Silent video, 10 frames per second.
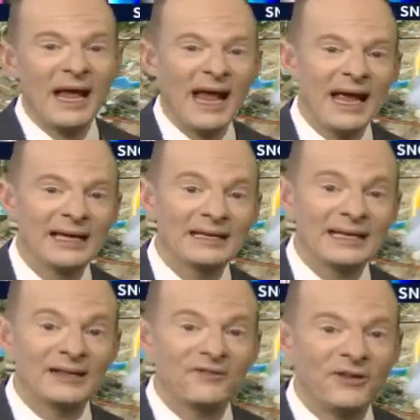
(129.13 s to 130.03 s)
and
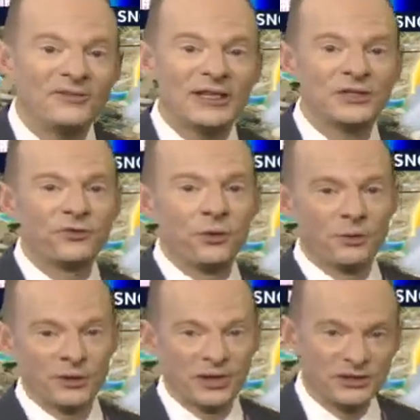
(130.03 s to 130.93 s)
in the 50s for
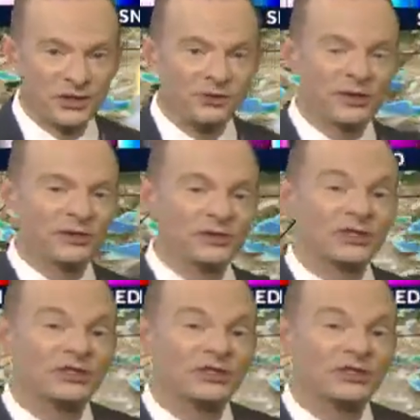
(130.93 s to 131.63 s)
Ruidoso with those